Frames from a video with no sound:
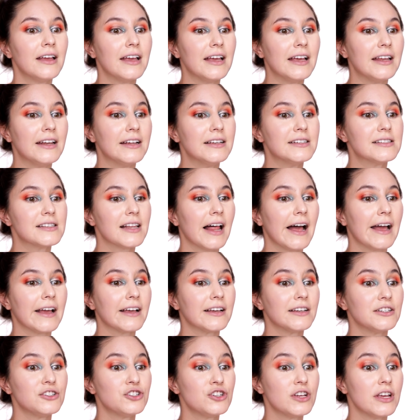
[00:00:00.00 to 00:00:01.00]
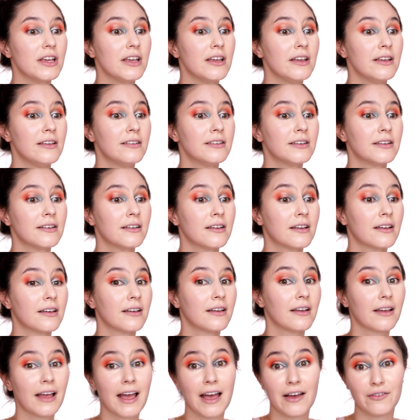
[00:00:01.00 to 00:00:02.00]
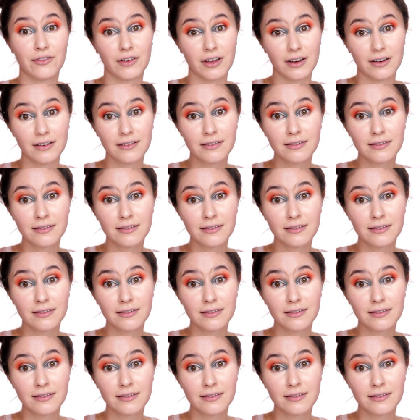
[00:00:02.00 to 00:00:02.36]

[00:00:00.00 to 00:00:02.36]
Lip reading: It is like cheese heaven.